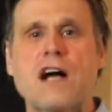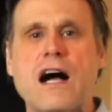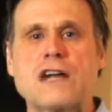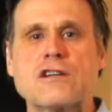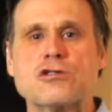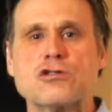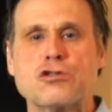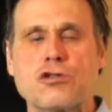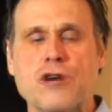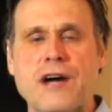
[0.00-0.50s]

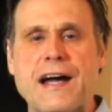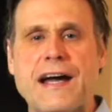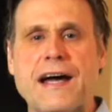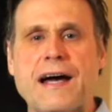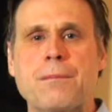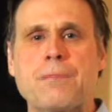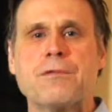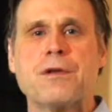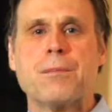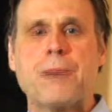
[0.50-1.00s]
Dr.
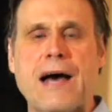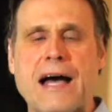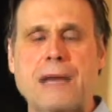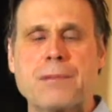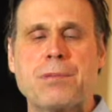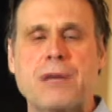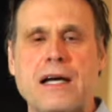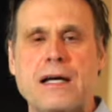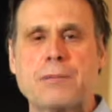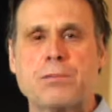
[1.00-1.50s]
Graham, the
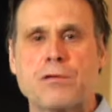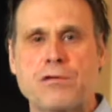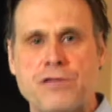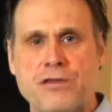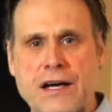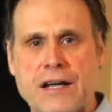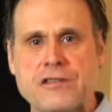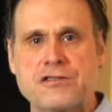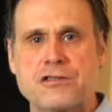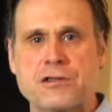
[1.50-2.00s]
back pain
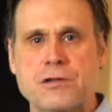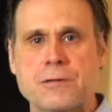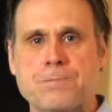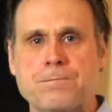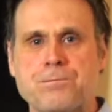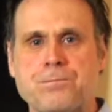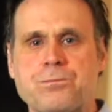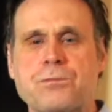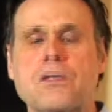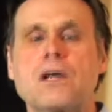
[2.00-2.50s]
professor.
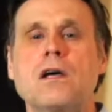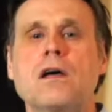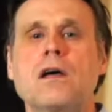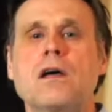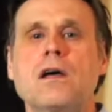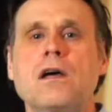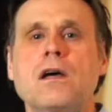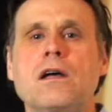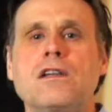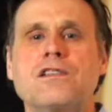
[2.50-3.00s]

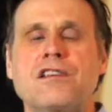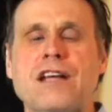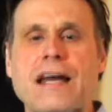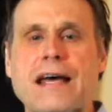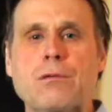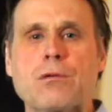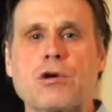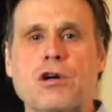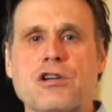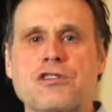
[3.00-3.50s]

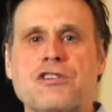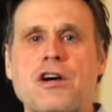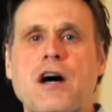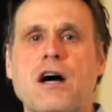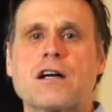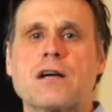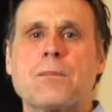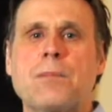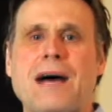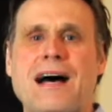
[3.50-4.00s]
Today we're going to
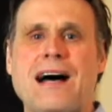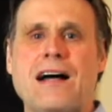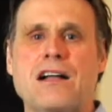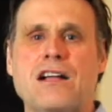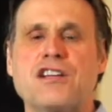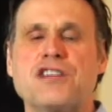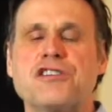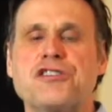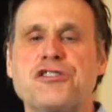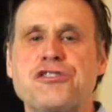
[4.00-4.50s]
talk
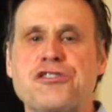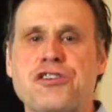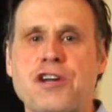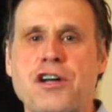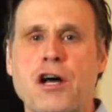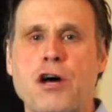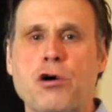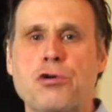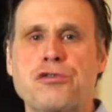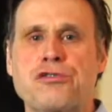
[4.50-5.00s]
about
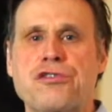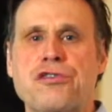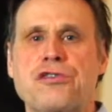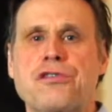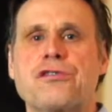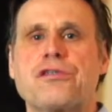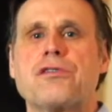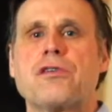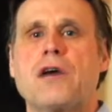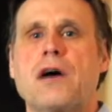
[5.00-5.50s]

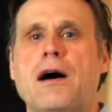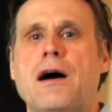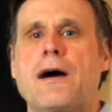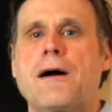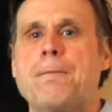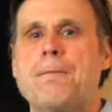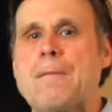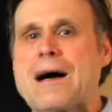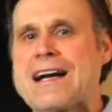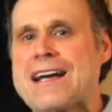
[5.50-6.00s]
stenosis.
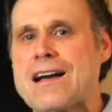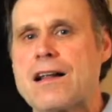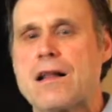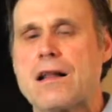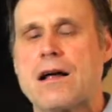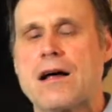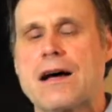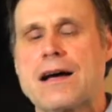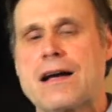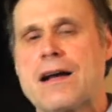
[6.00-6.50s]
I get
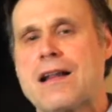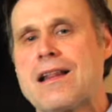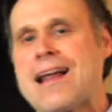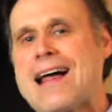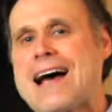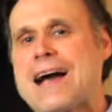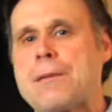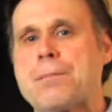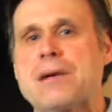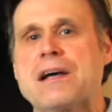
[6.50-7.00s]
a
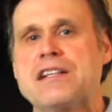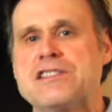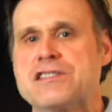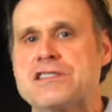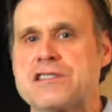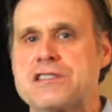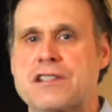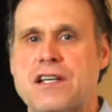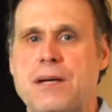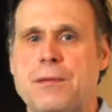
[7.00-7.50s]
lot of
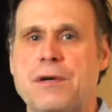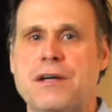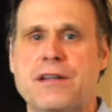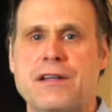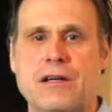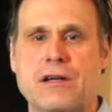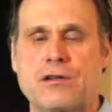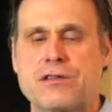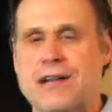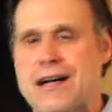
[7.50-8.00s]
patients that come in,
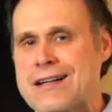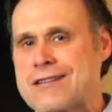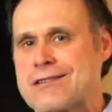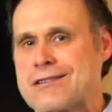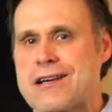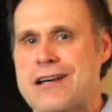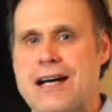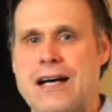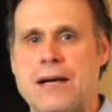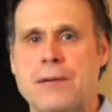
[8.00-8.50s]
they go, Dr.
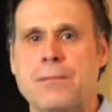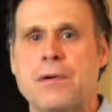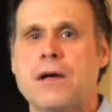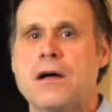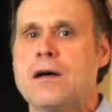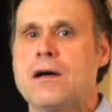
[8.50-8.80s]
Graham,